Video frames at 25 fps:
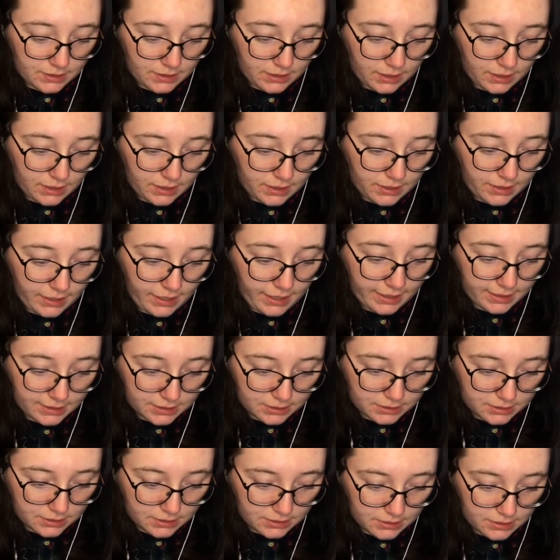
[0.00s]

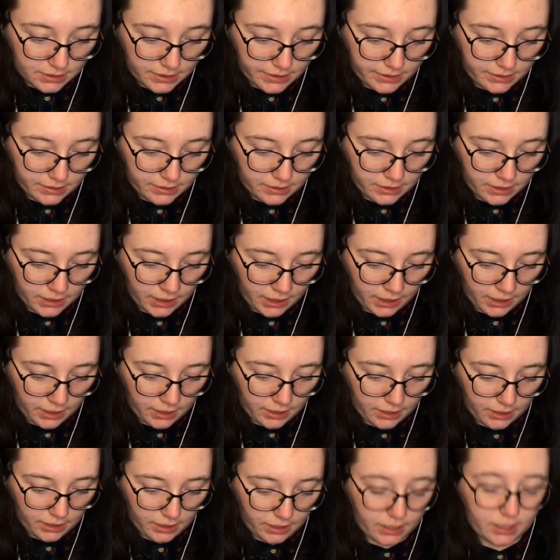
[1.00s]
next,
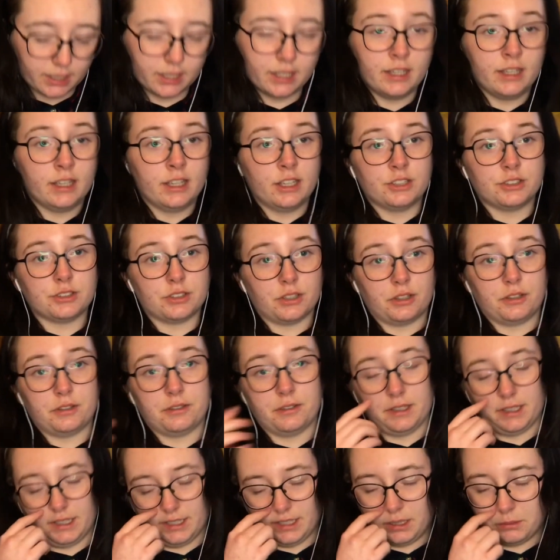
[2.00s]
so for
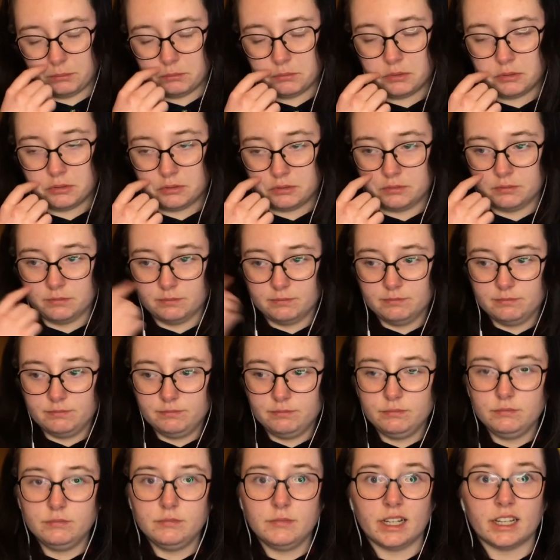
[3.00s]
example,
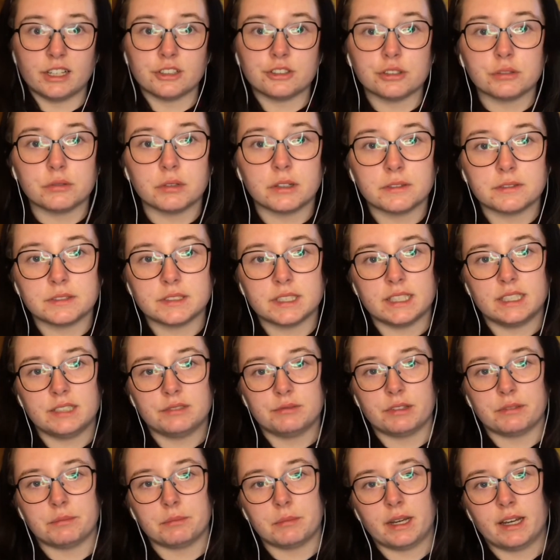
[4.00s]
as you would have seen
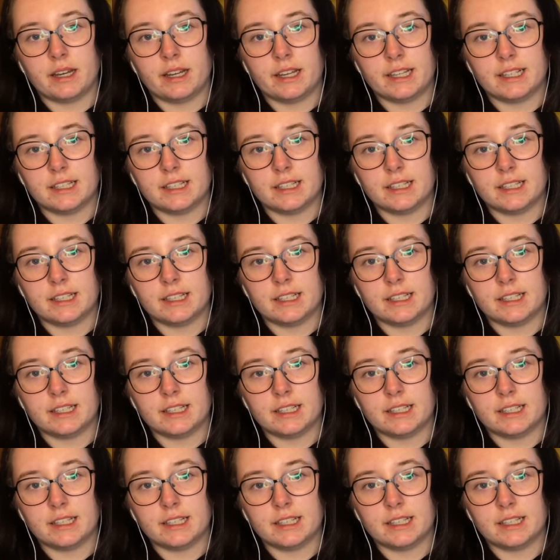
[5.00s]
with my